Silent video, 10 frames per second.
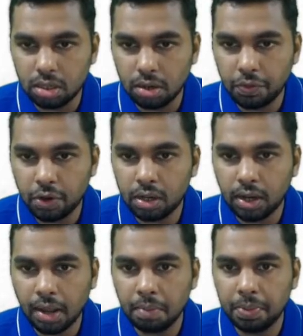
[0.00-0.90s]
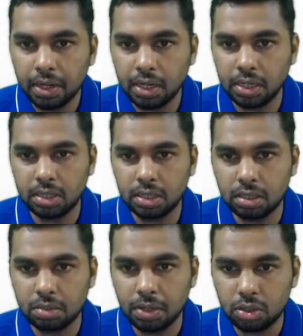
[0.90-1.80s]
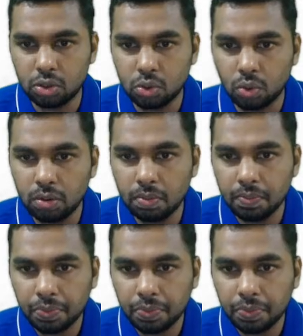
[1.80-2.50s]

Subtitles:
different time periods it is being shown.